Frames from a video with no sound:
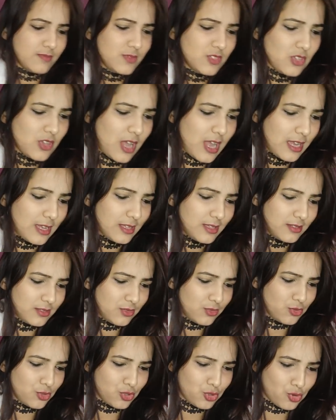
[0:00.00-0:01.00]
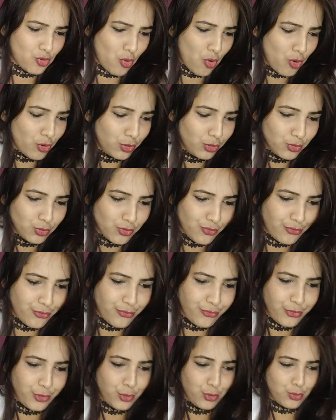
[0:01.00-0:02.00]
So to show you
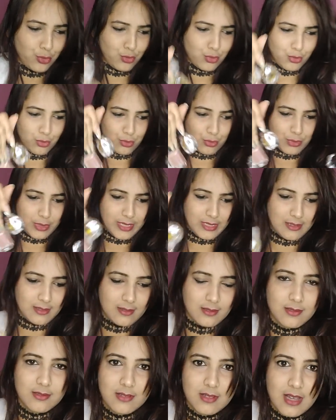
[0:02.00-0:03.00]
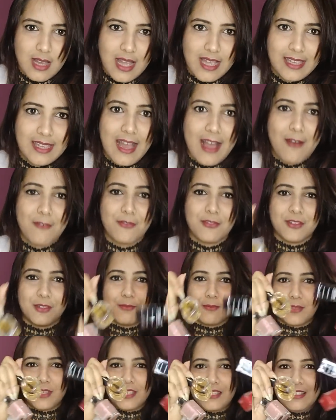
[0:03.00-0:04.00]
few like I have with
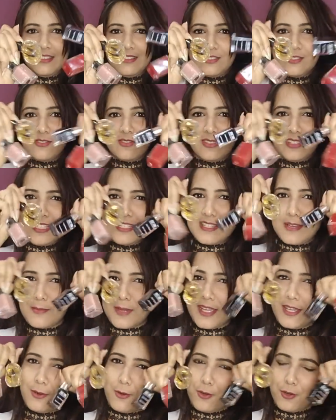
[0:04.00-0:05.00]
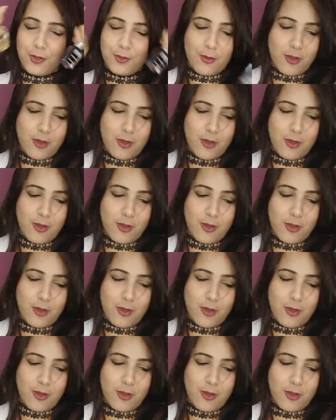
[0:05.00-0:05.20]
me, so these are my go-to